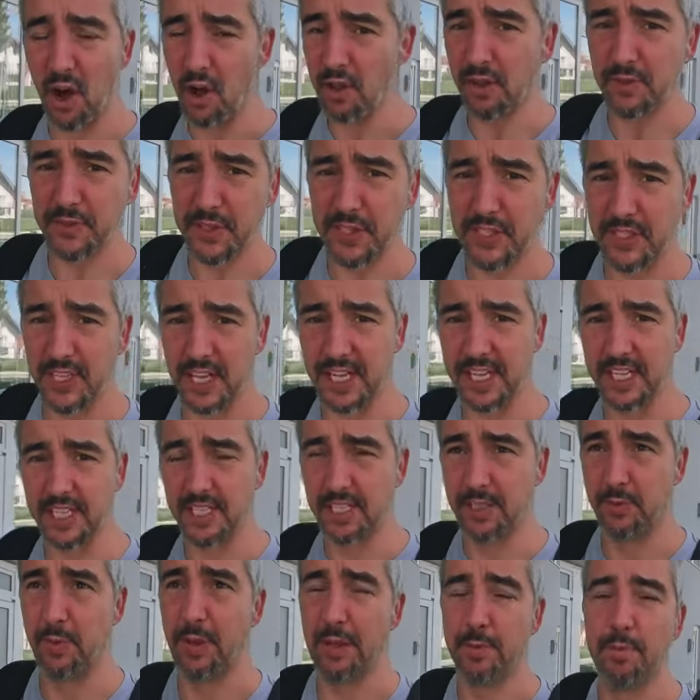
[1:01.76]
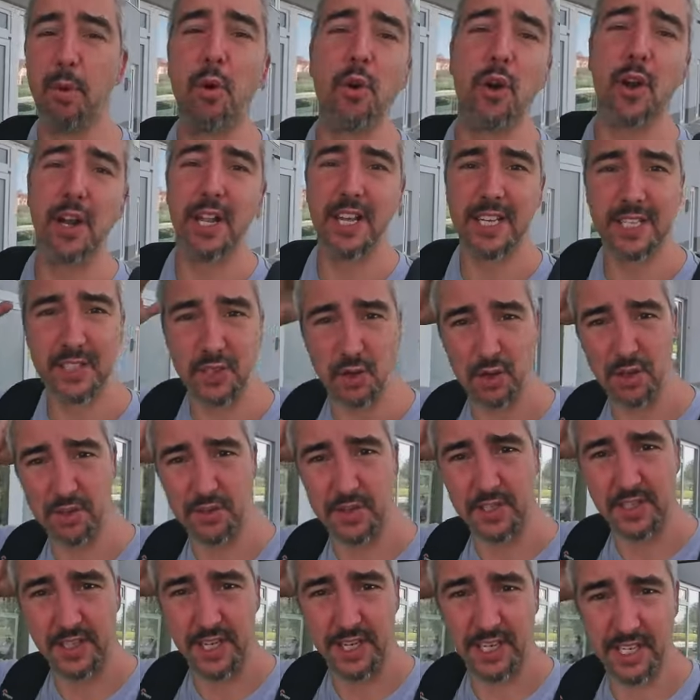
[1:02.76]
all of the settings, well, more or less all
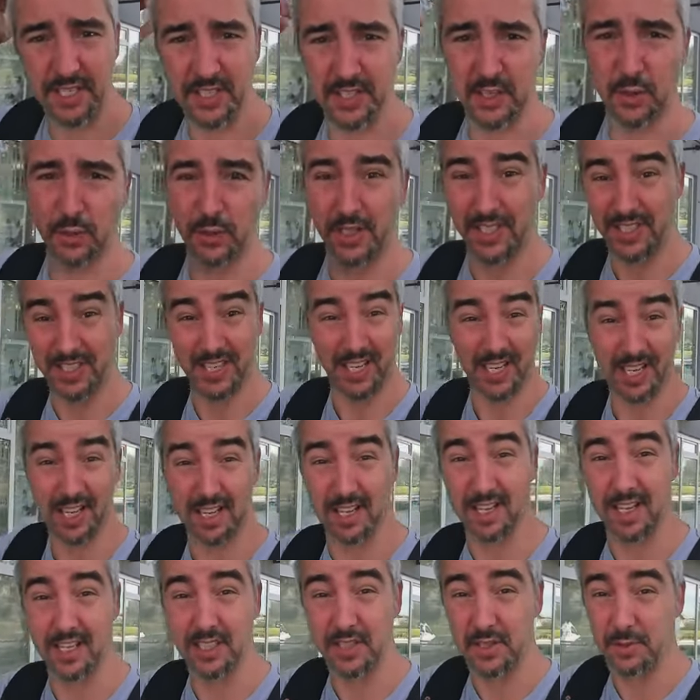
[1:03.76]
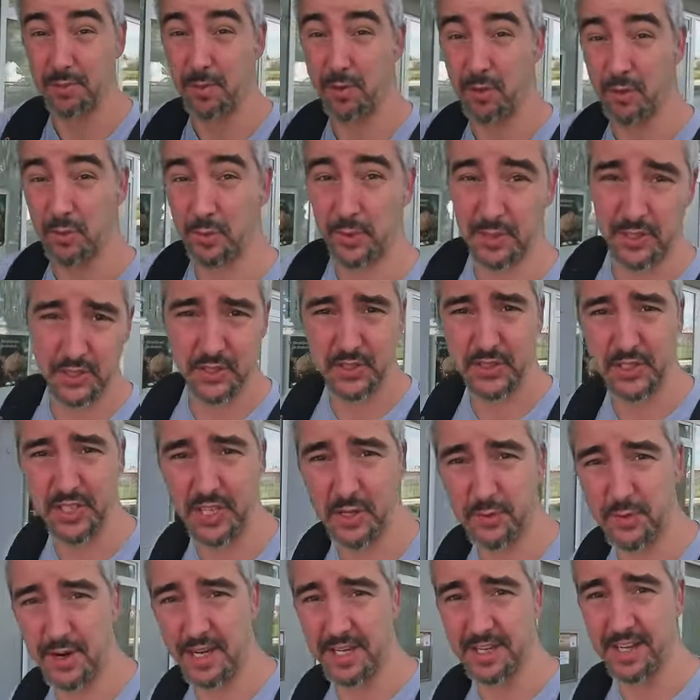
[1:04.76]
of the settings. So the single lens mode, what you're
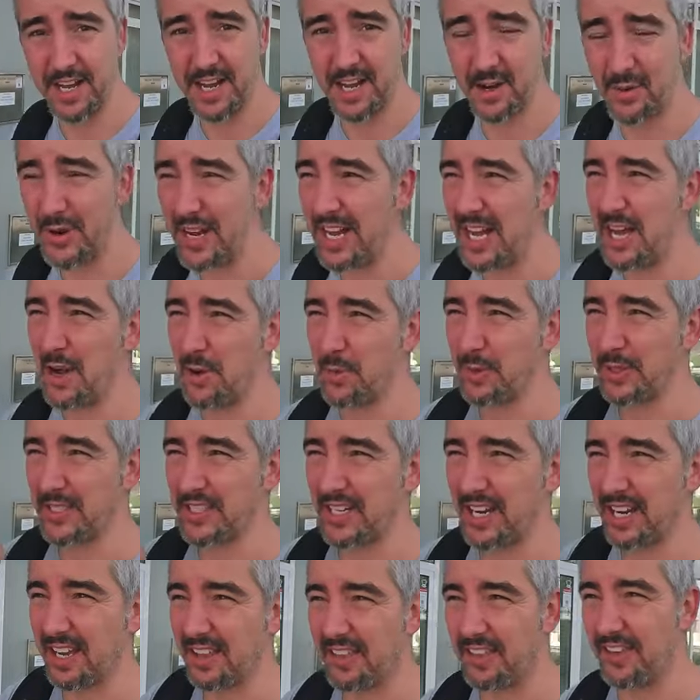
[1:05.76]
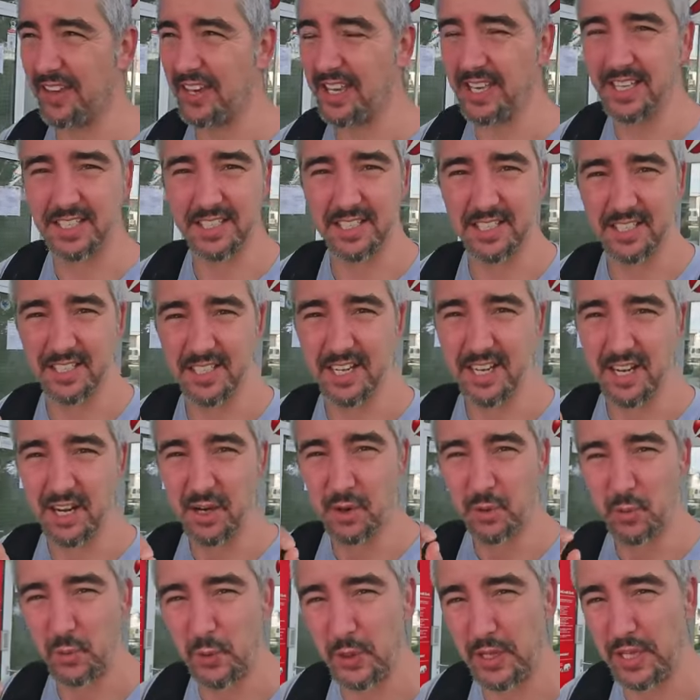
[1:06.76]
seeing right now, which I think isn't
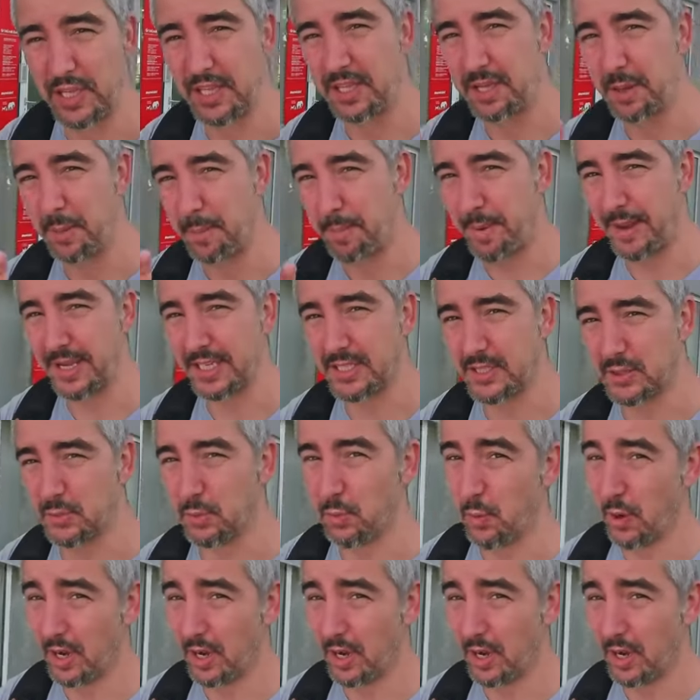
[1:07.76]
really the best